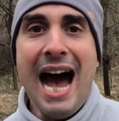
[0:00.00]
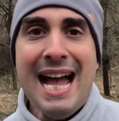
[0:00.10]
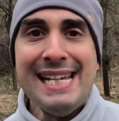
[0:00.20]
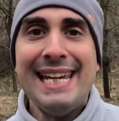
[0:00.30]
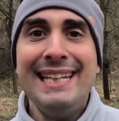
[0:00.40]

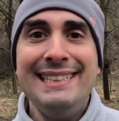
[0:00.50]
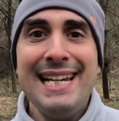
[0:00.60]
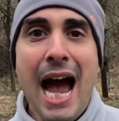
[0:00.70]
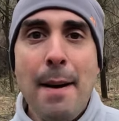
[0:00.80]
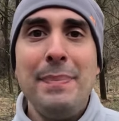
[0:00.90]
I
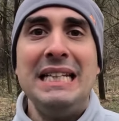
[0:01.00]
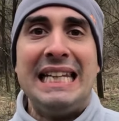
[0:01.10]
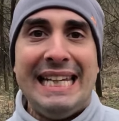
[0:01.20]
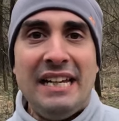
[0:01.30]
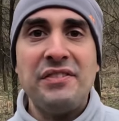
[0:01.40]
cannot
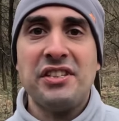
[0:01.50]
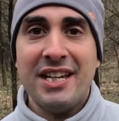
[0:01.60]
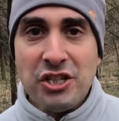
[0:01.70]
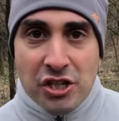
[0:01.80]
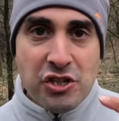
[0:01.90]
believe
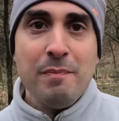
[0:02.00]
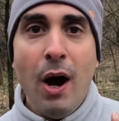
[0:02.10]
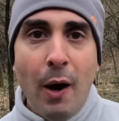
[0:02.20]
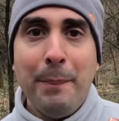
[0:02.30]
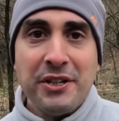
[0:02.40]
such a
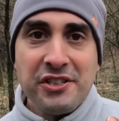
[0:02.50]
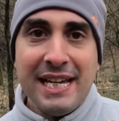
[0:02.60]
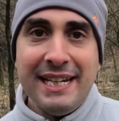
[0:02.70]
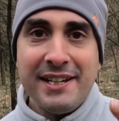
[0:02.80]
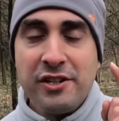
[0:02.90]
small
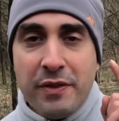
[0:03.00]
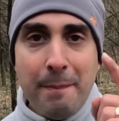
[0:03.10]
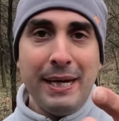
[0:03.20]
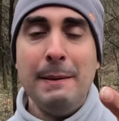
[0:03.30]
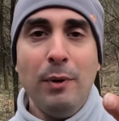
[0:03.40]
percentage of the
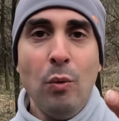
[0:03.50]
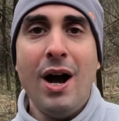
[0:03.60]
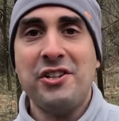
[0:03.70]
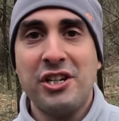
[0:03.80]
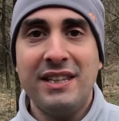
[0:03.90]
people
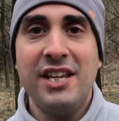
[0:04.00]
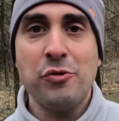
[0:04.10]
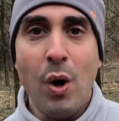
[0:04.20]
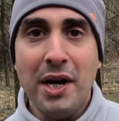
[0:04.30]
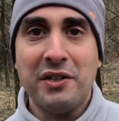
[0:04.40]
watching
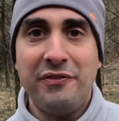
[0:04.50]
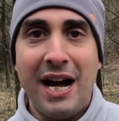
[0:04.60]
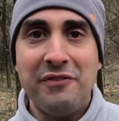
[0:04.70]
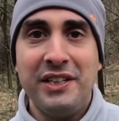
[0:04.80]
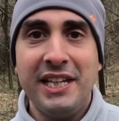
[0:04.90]
these
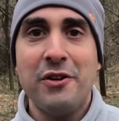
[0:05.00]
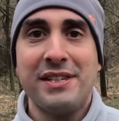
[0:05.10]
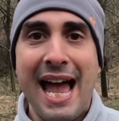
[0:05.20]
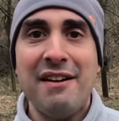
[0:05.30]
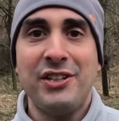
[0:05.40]
waterfowl
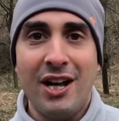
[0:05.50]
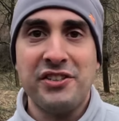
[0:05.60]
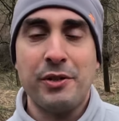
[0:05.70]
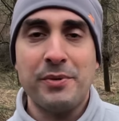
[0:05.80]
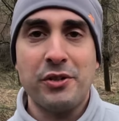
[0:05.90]
videos have not
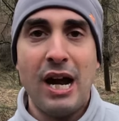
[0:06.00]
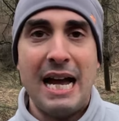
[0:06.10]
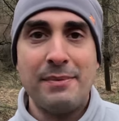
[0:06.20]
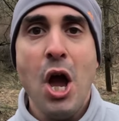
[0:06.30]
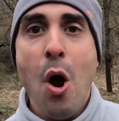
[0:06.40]

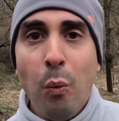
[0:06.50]
subscribed.